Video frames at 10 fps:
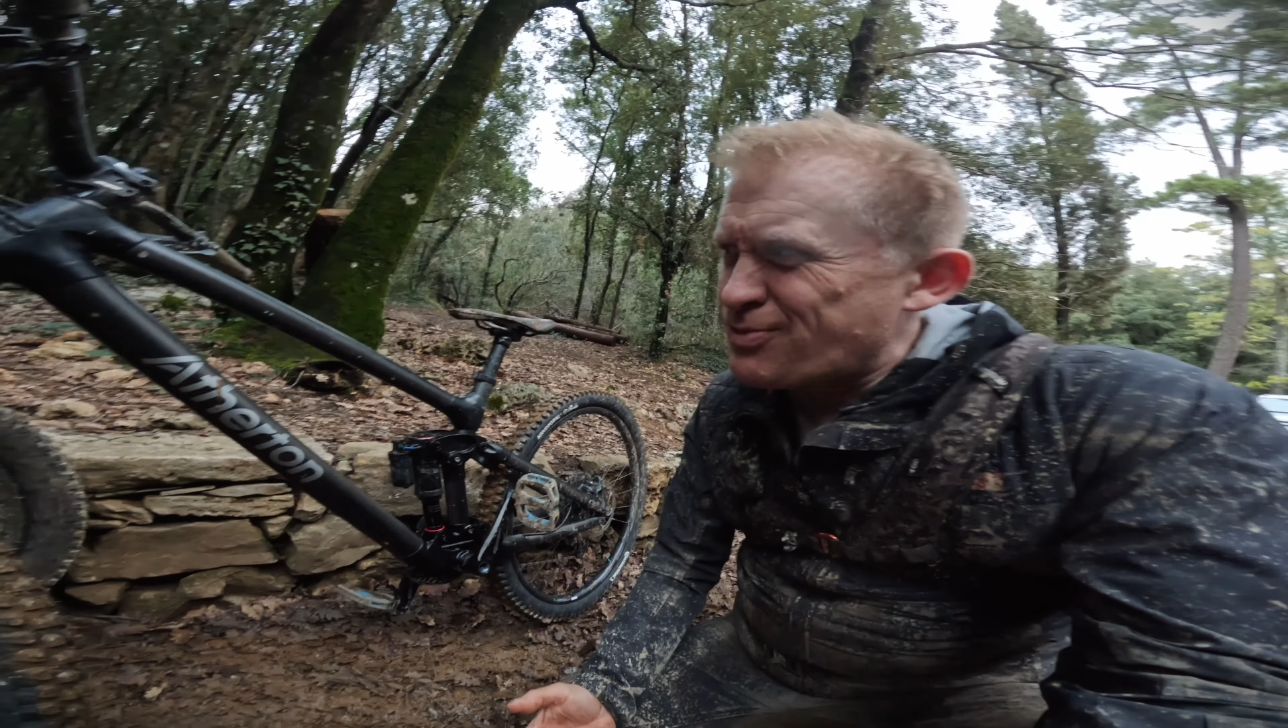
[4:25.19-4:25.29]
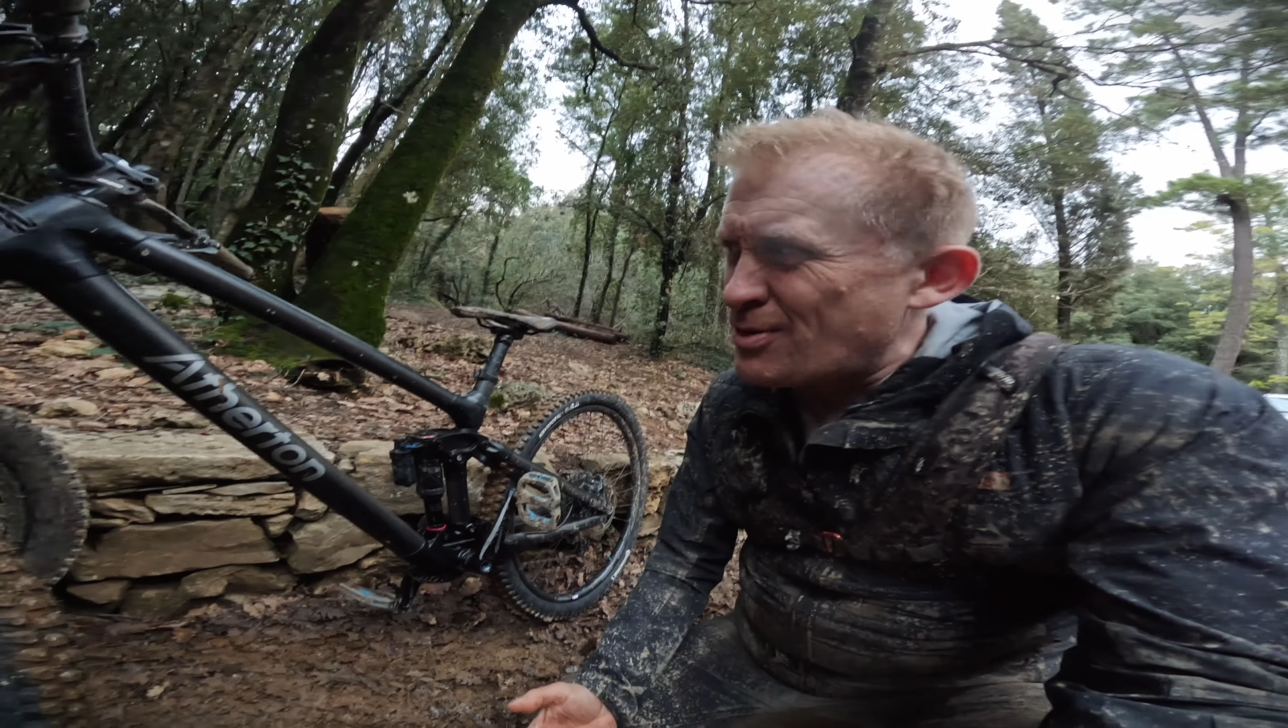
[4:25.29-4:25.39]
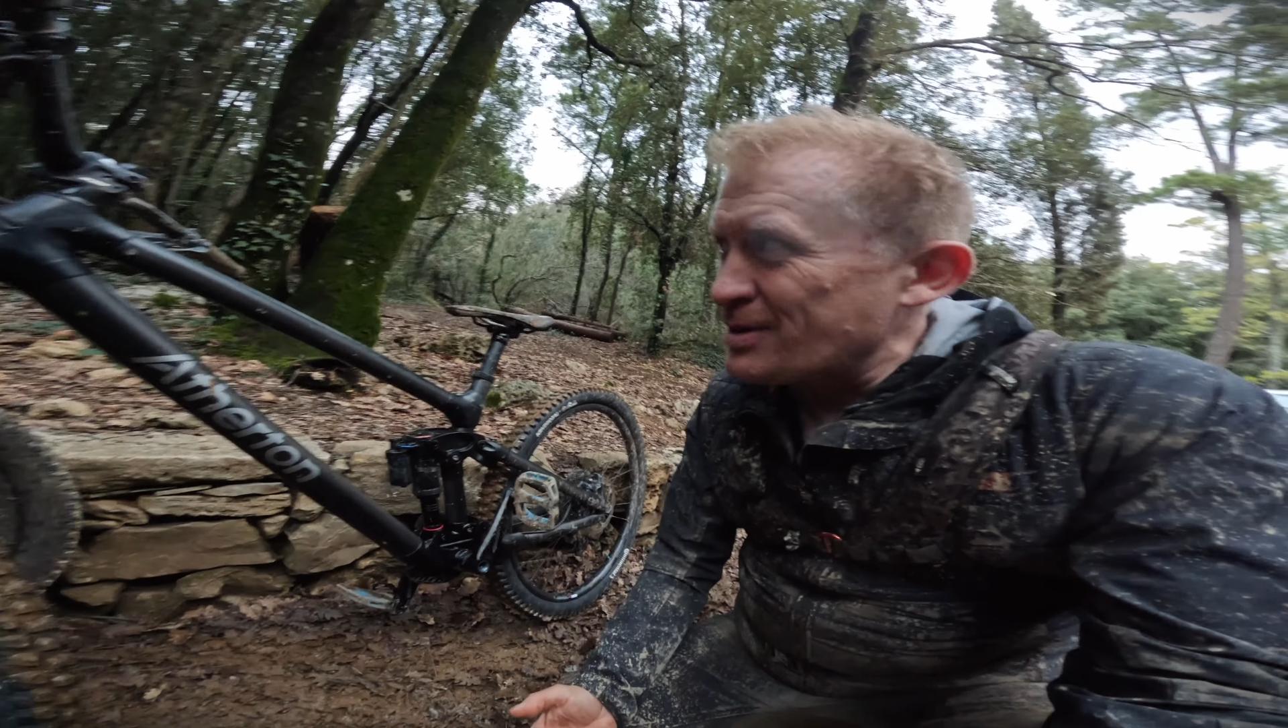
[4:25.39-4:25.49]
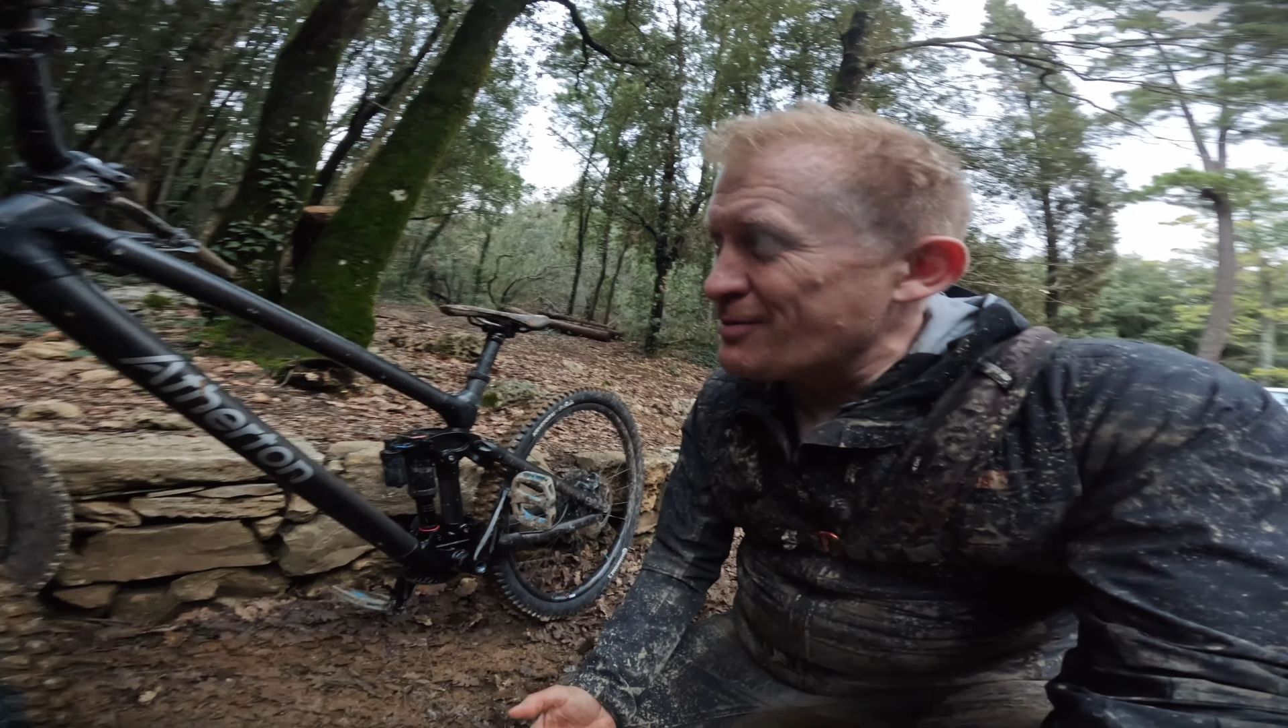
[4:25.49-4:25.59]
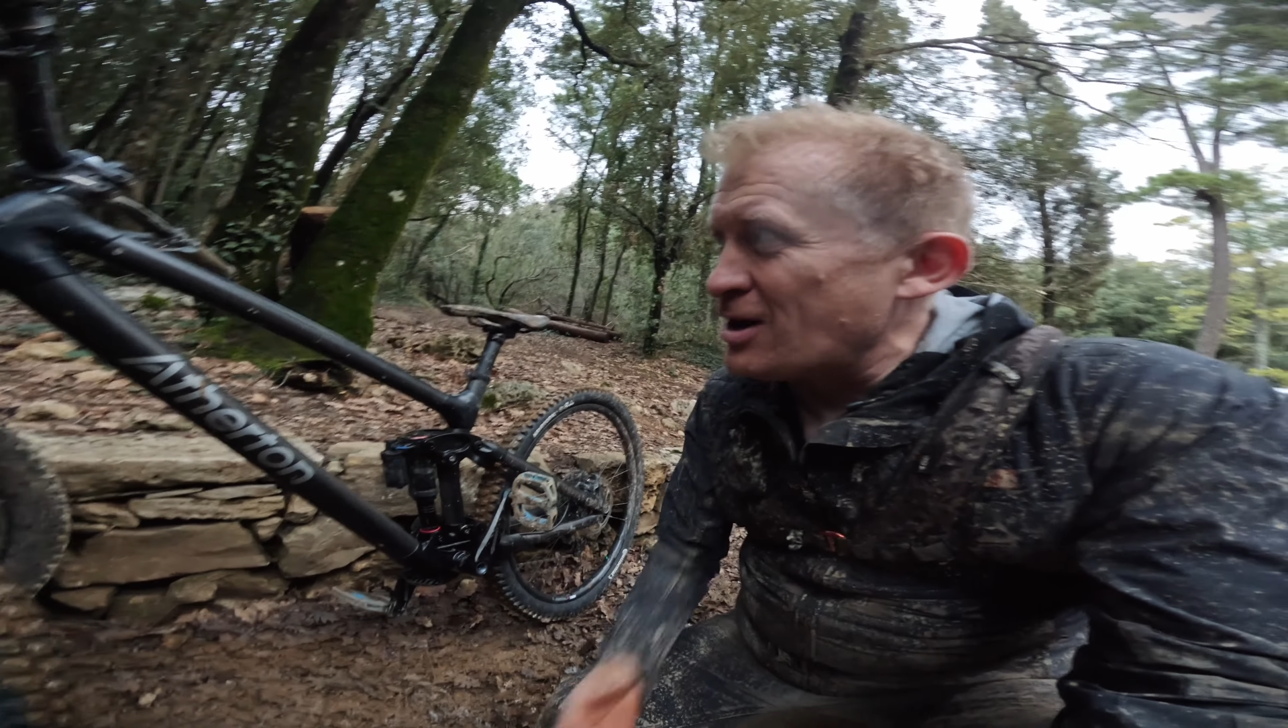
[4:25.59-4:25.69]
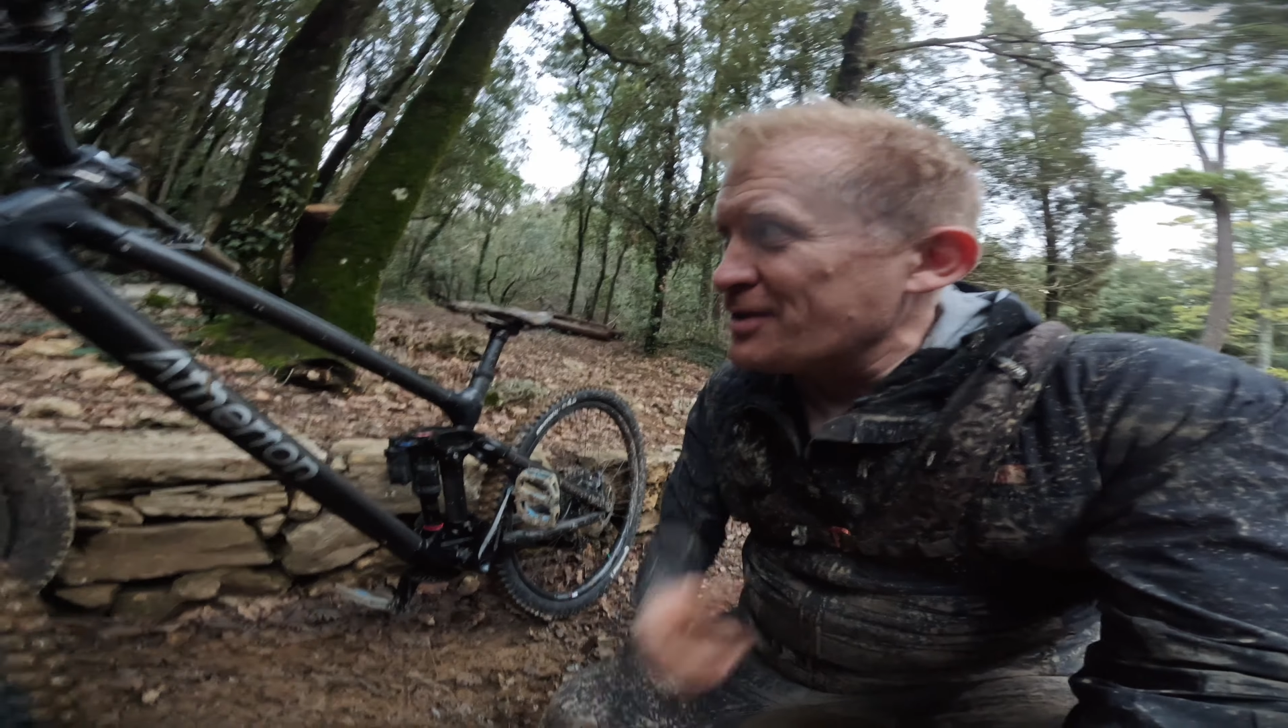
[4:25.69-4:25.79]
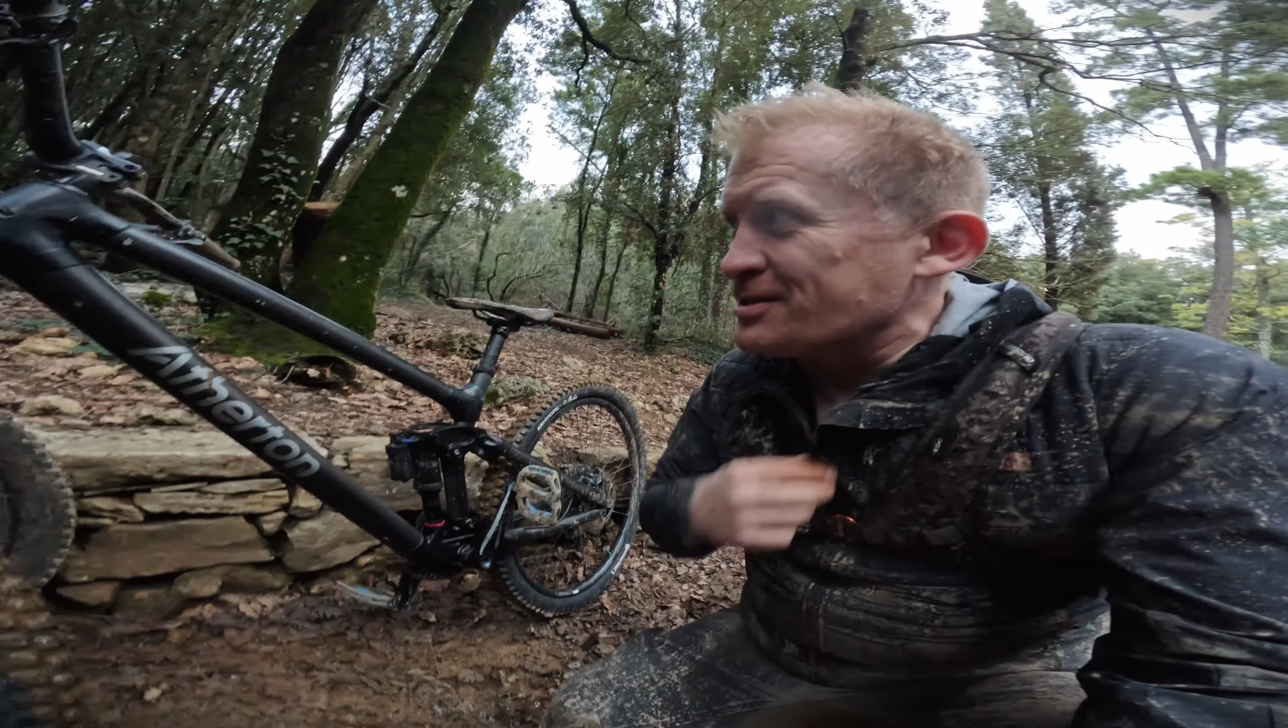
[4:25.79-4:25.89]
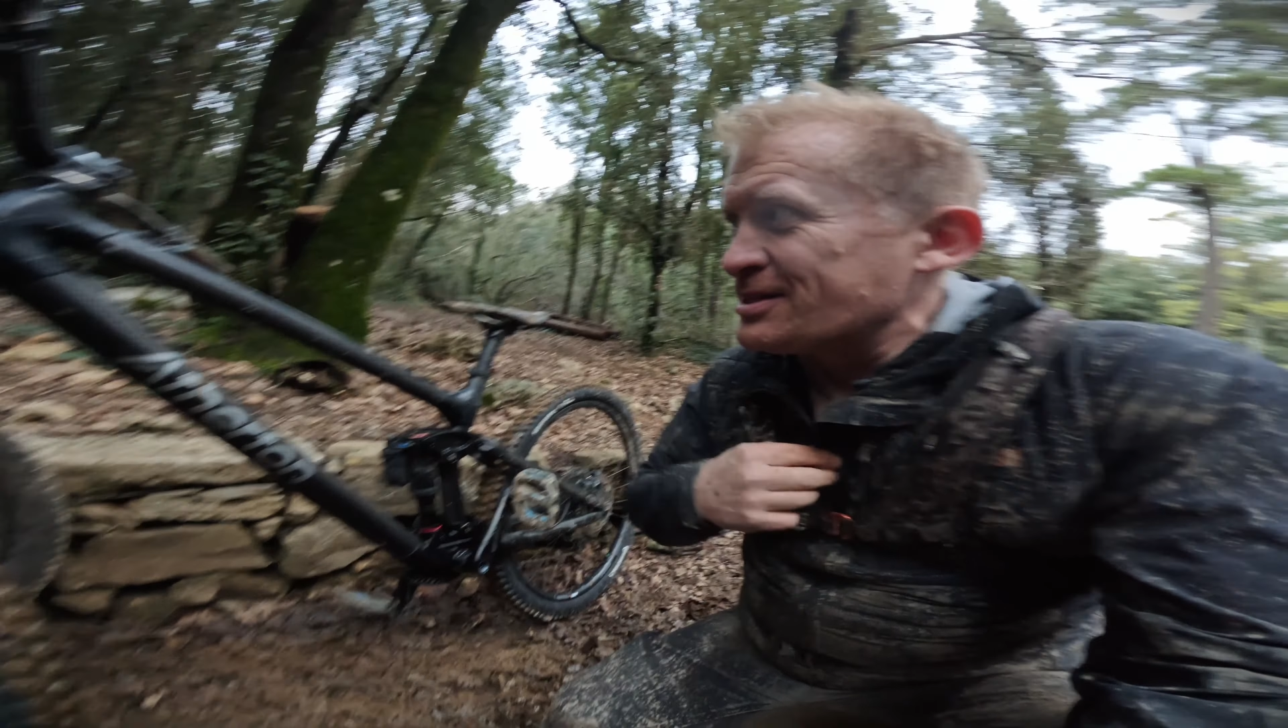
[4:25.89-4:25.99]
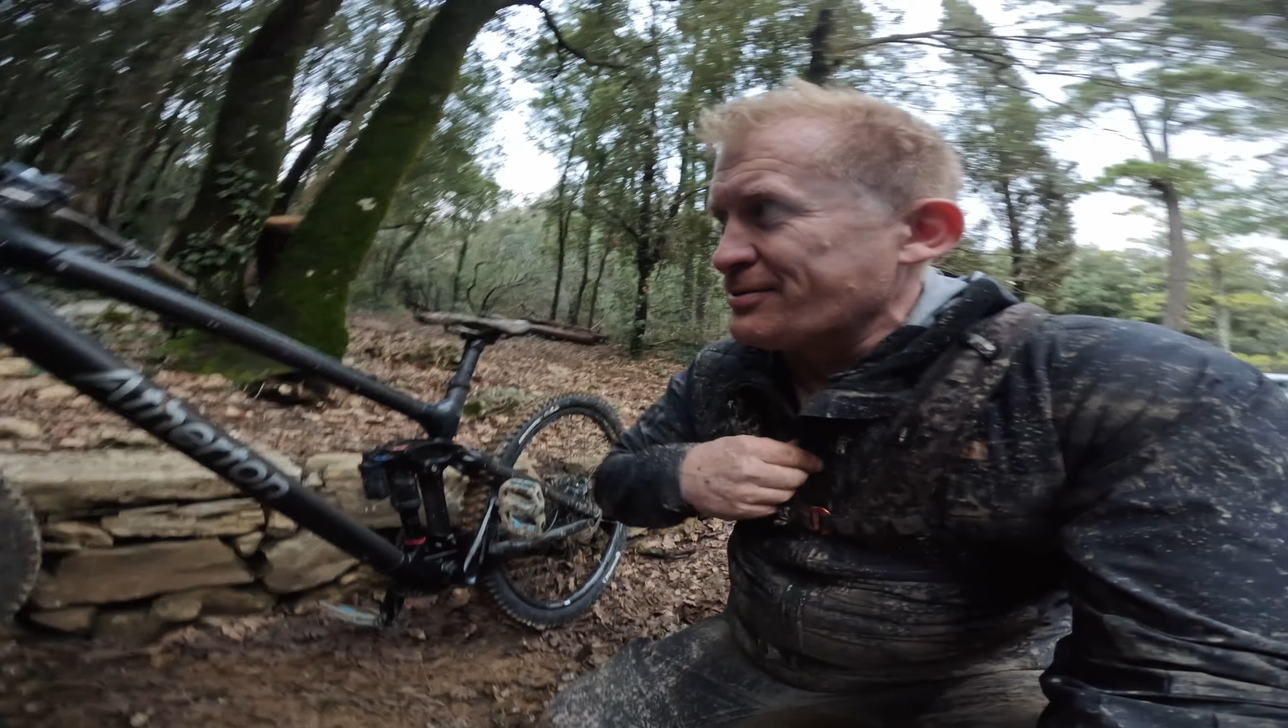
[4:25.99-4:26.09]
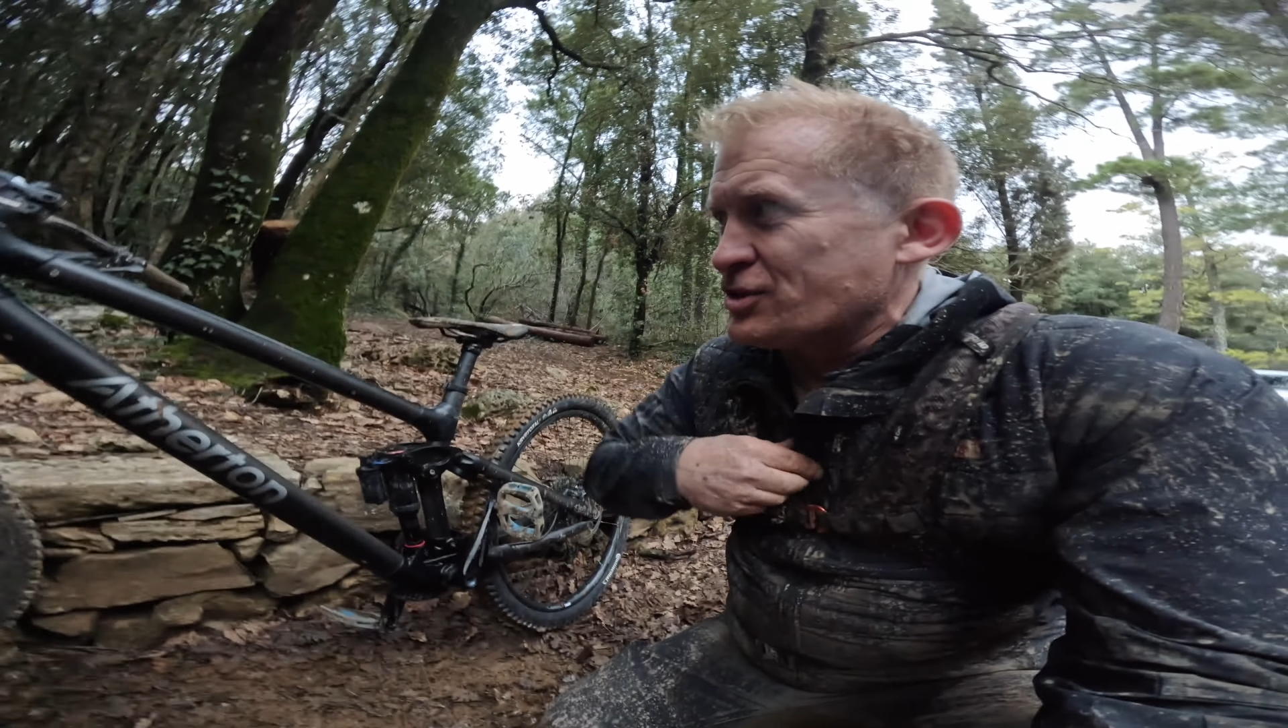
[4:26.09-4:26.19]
Probably ride the same